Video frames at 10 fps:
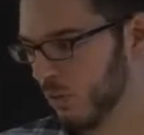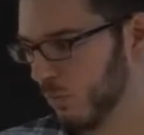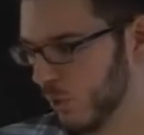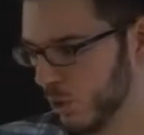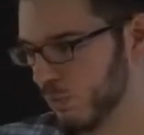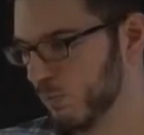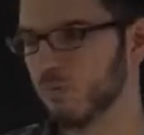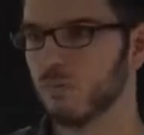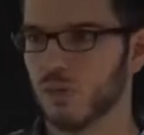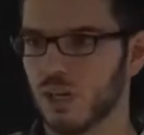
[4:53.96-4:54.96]
which
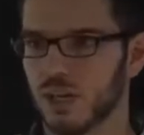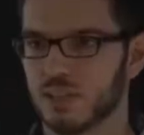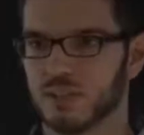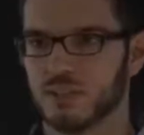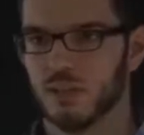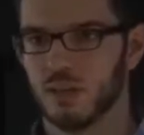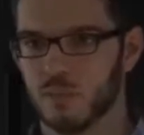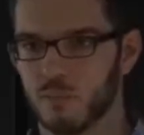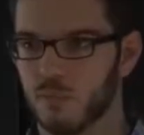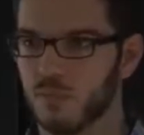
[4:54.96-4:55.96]
as
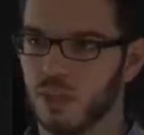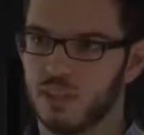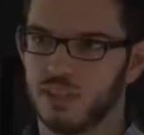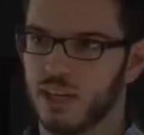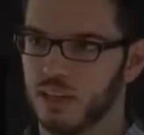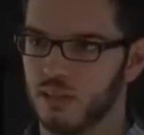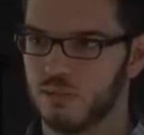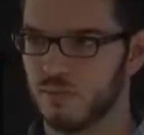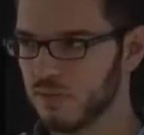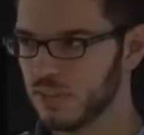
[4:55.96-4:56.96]
in the data
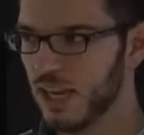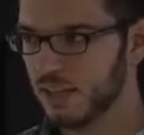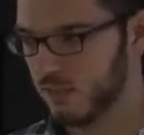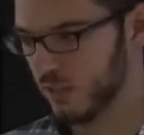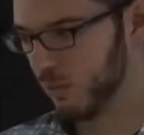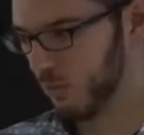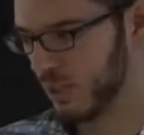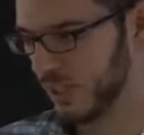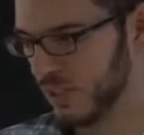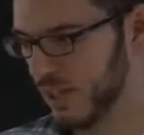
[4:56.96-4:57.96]
set is
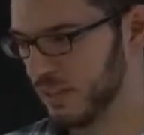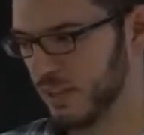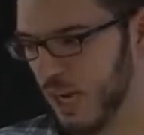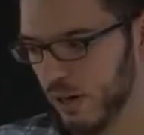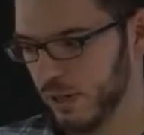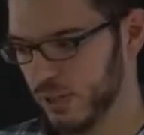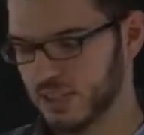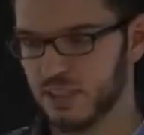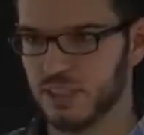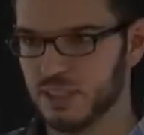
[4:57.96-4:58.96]
represented as area
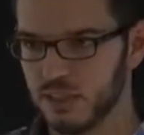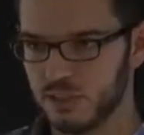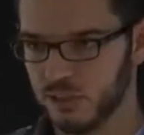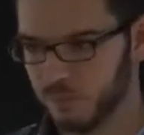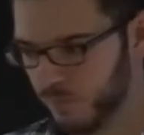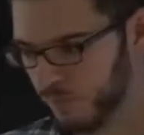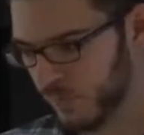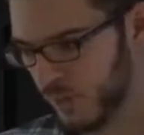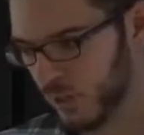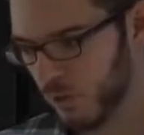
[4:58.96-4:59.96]
city center,
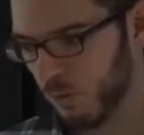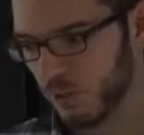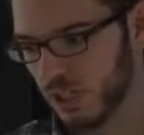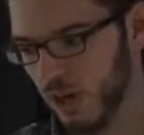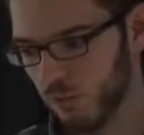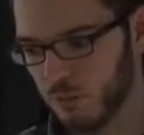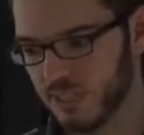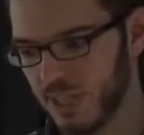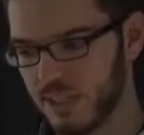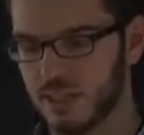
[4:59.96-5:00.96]
we would now
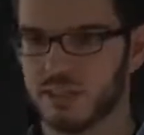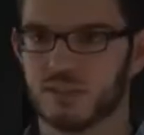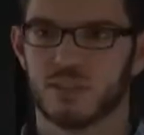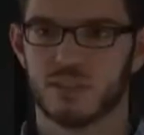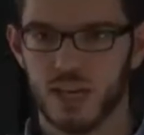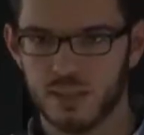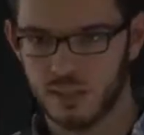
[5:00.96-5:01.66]
represent as start